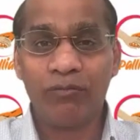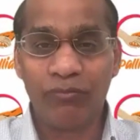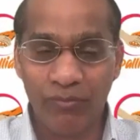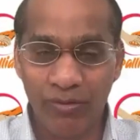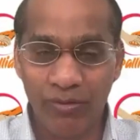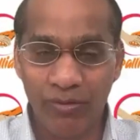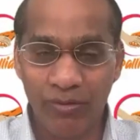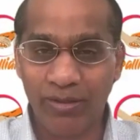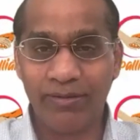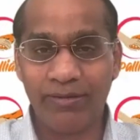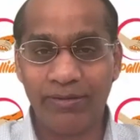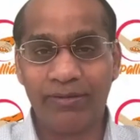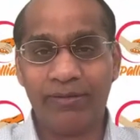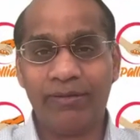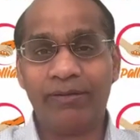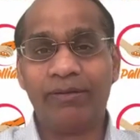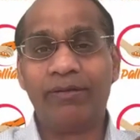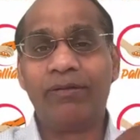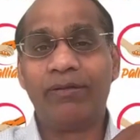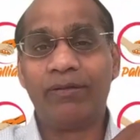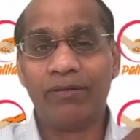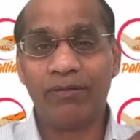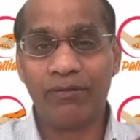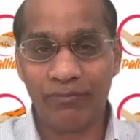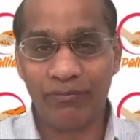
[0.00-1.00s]

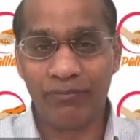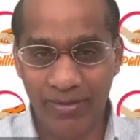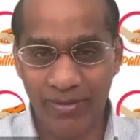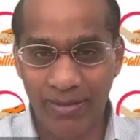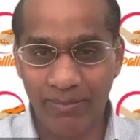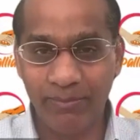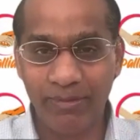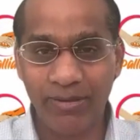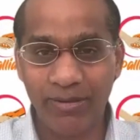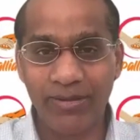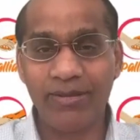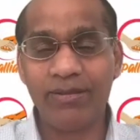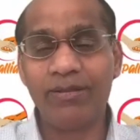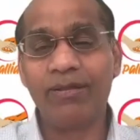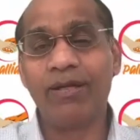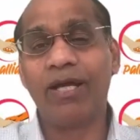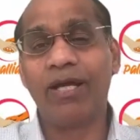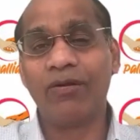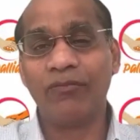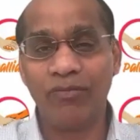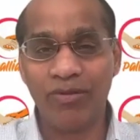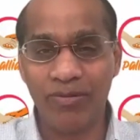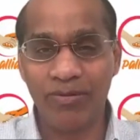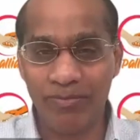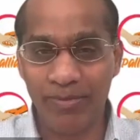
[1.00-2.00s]
father, family,
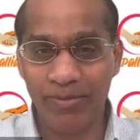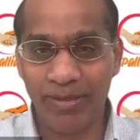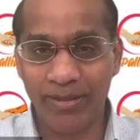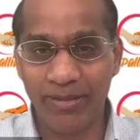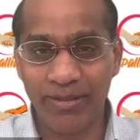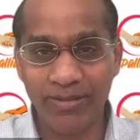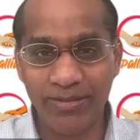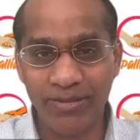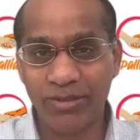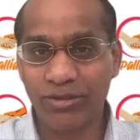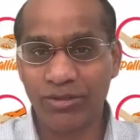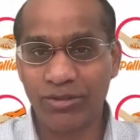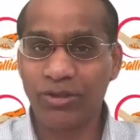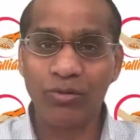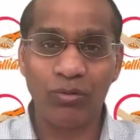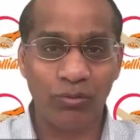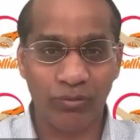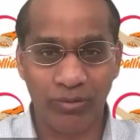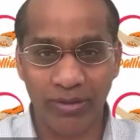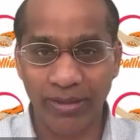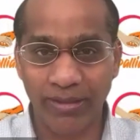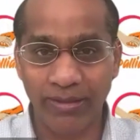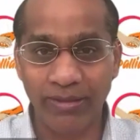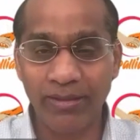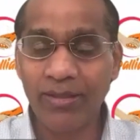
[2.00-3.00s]
and we made a decision.
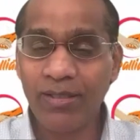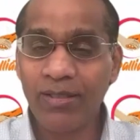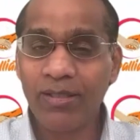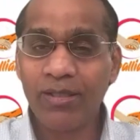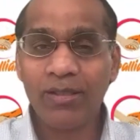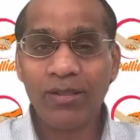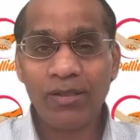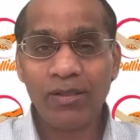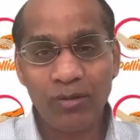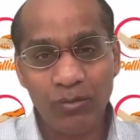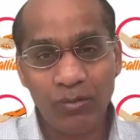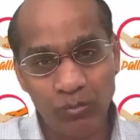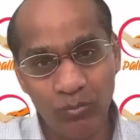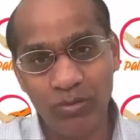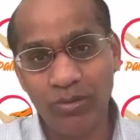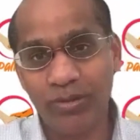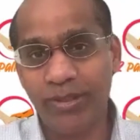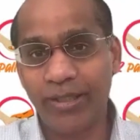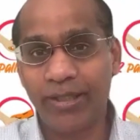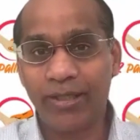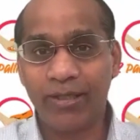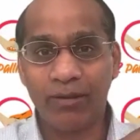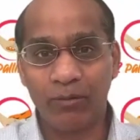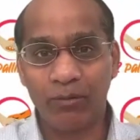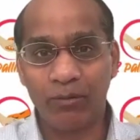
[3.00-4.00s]
Okay, we'll
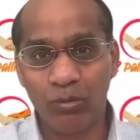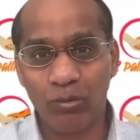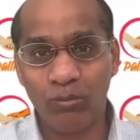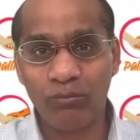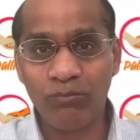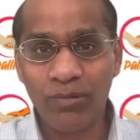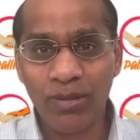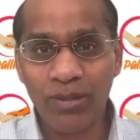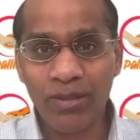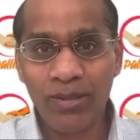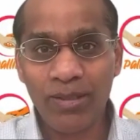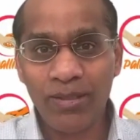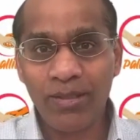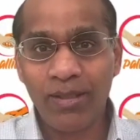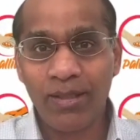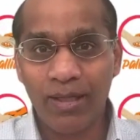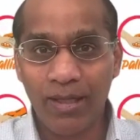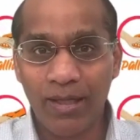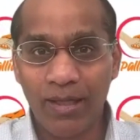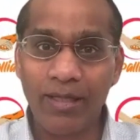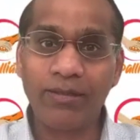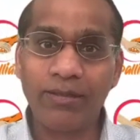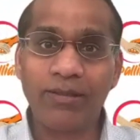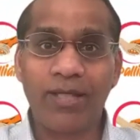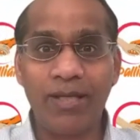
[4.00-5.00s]
take her home
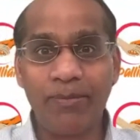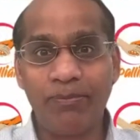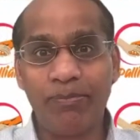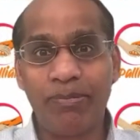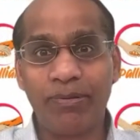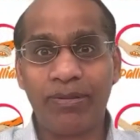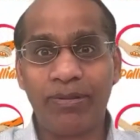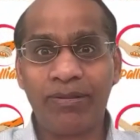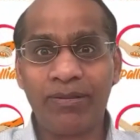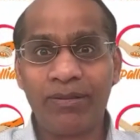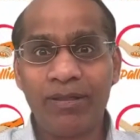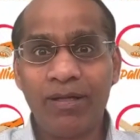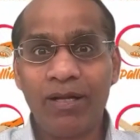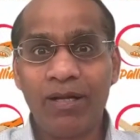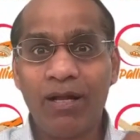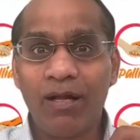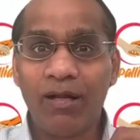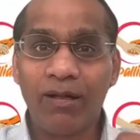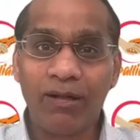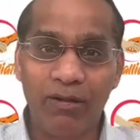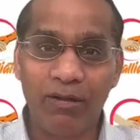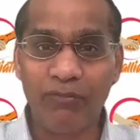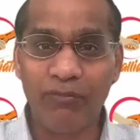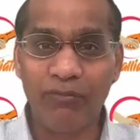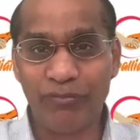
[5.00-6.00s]
and keep her
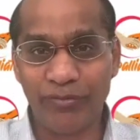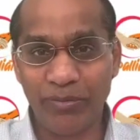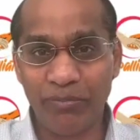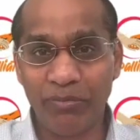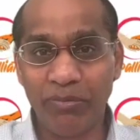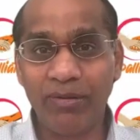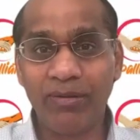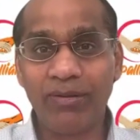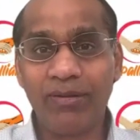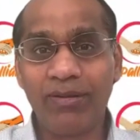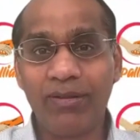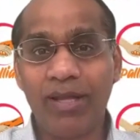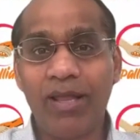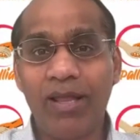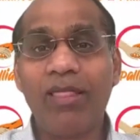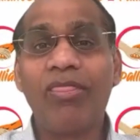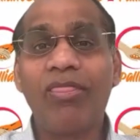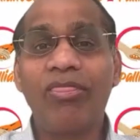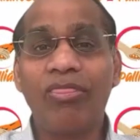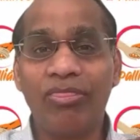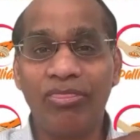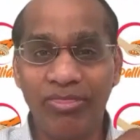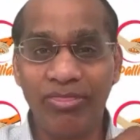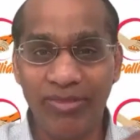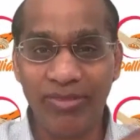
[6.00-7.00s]
comfortable.
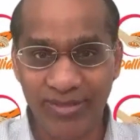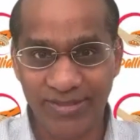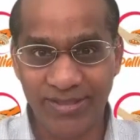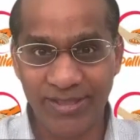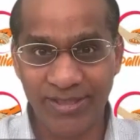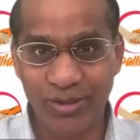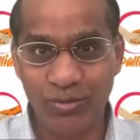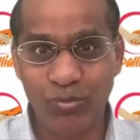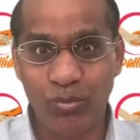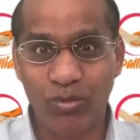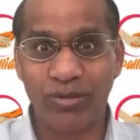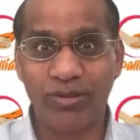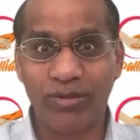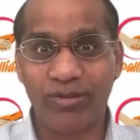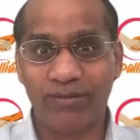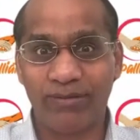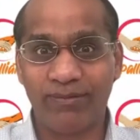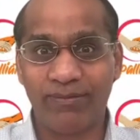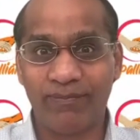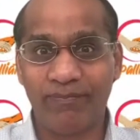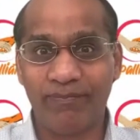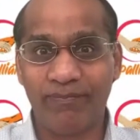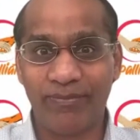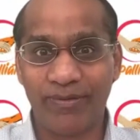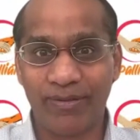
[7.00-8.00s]
This is what
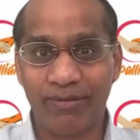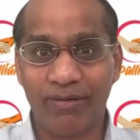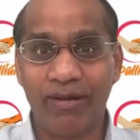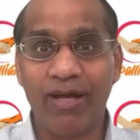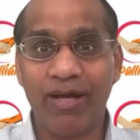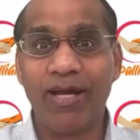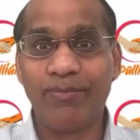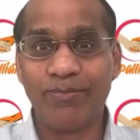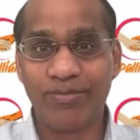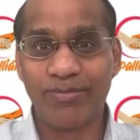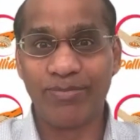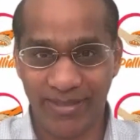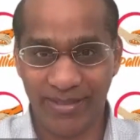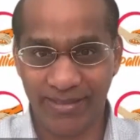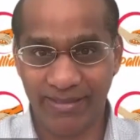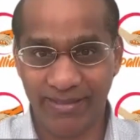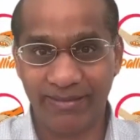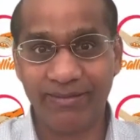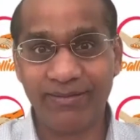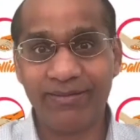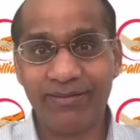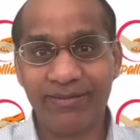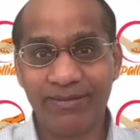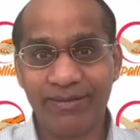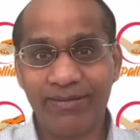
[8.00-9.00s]
I'm
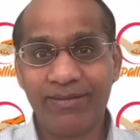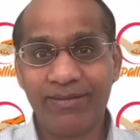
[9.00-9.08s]
saying.